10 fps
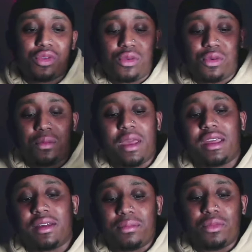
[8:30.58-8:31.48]
you
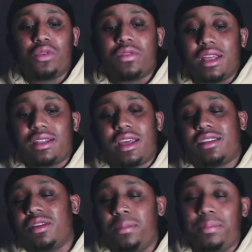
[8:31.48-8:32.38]
make a move like
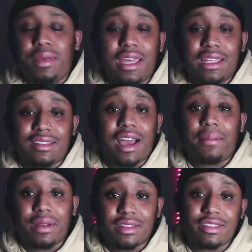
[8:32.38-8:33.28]
that to be a
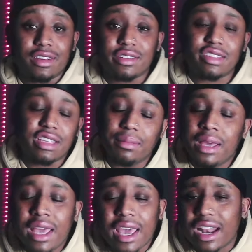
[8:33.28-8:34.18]
top of the tier team,
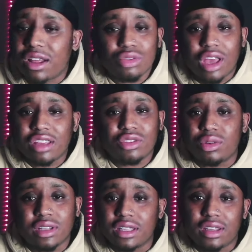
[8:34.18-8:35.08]
and I was I still
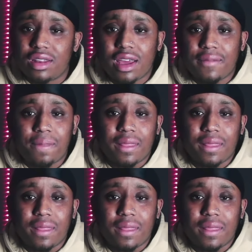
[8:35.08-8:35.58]
don't think they're that.